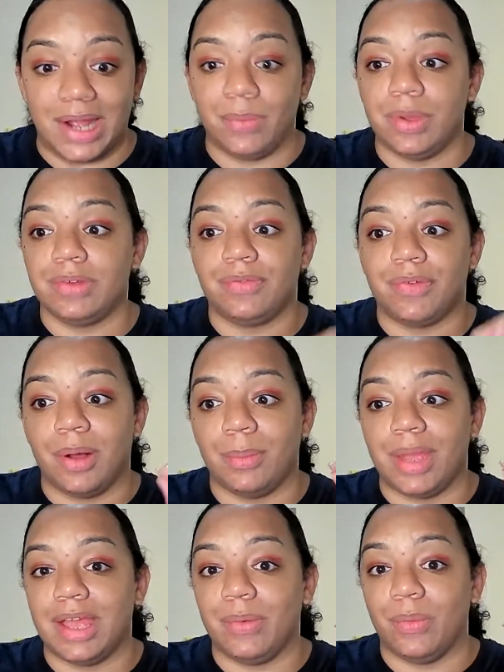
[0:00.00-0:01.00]
I went
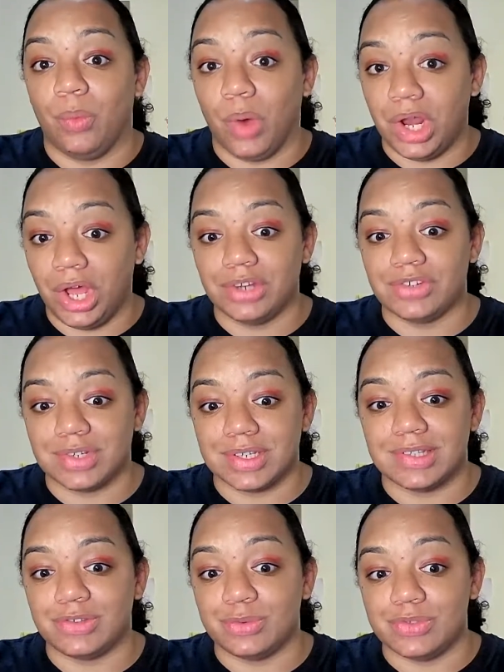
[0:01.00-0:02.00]
from
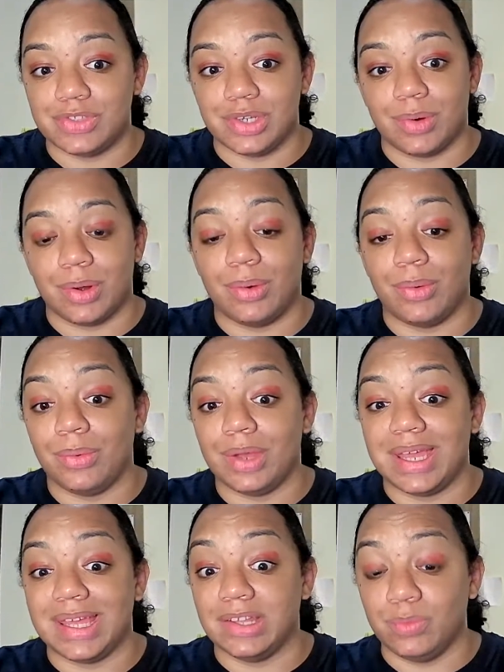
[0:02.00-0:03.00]
100 to 0
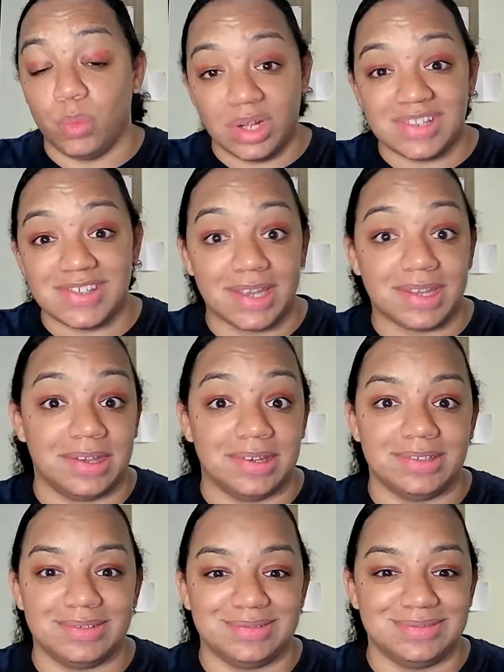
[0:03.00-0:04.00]
in 1
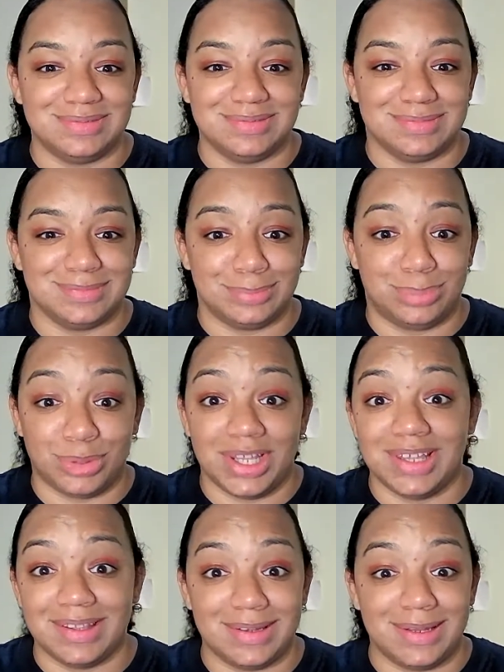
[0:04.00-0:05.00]
second,
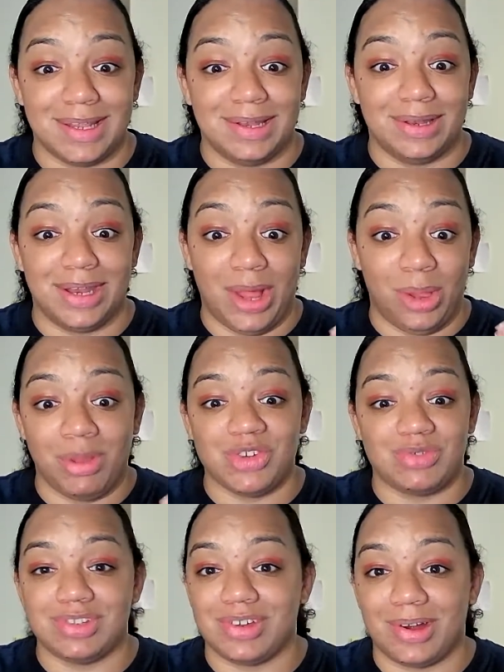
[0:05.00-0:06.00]
putting it in
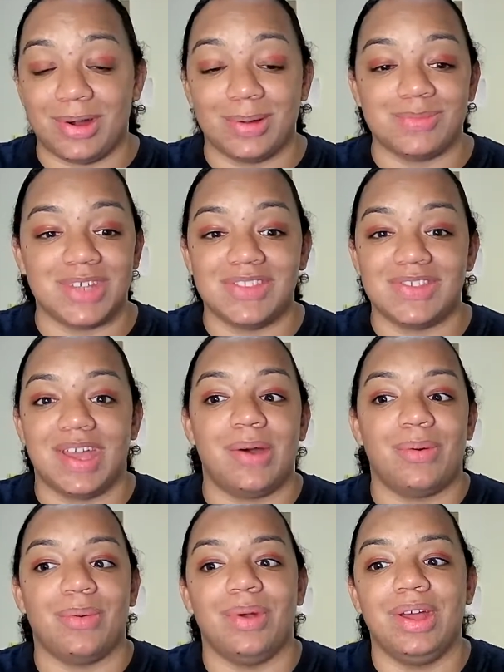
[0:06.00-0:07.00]
elementary terms. That's
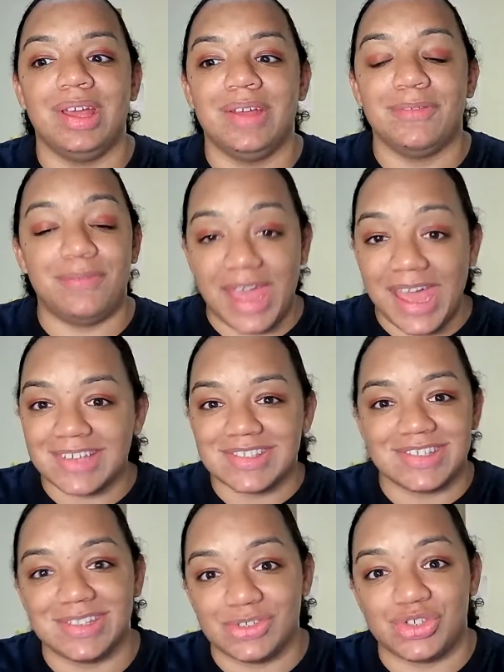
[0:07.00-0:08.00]
how
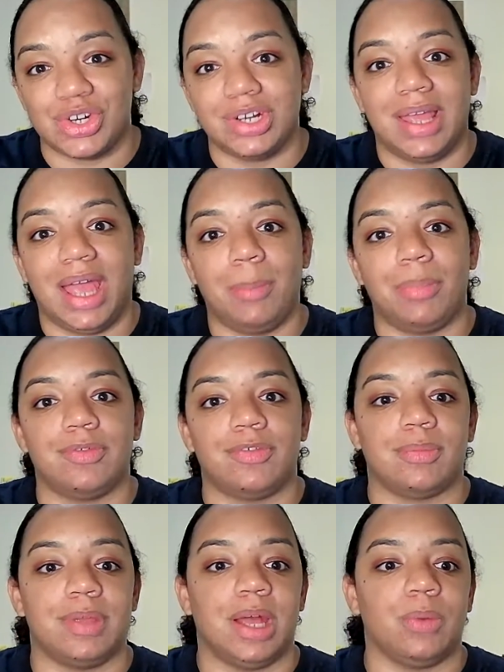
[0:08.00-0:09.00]
fast the journey happened for me.